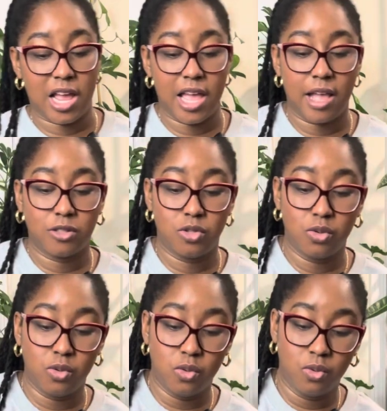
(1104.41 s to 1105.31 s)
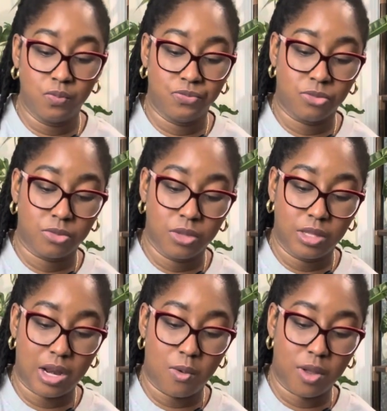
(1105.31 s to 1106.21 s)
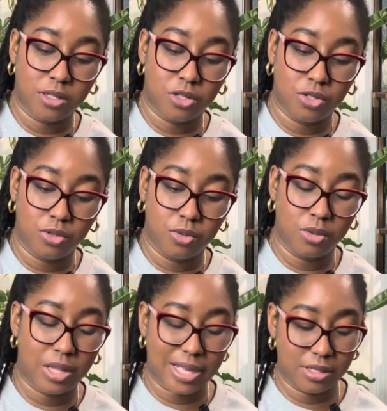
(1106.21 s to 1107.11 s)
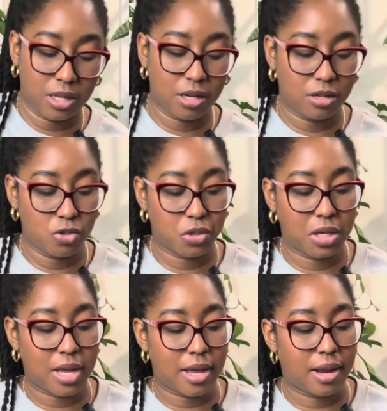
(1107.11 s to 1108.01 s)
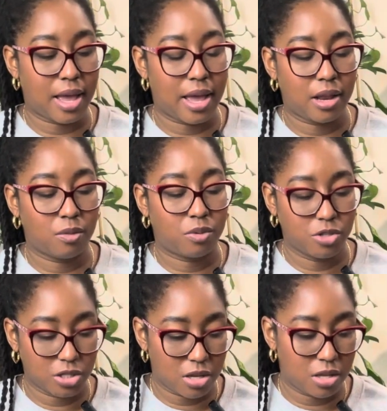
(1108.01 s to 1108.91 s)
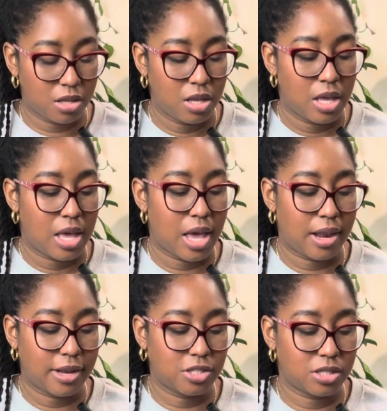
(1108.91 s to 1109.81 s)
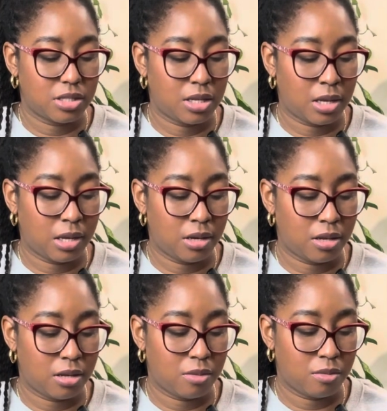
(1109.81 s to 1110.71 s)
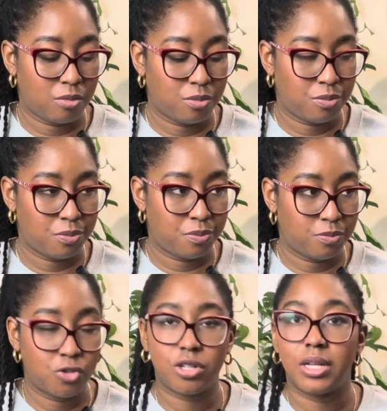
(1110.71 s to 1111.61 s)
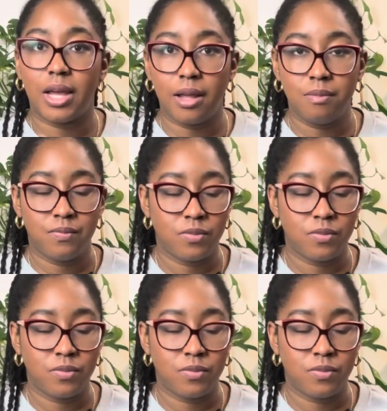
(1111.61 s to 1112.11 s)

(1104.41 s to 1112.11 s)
I had two that I wanted to do last year, Trinidad and Portugal, and I just did Trinidad.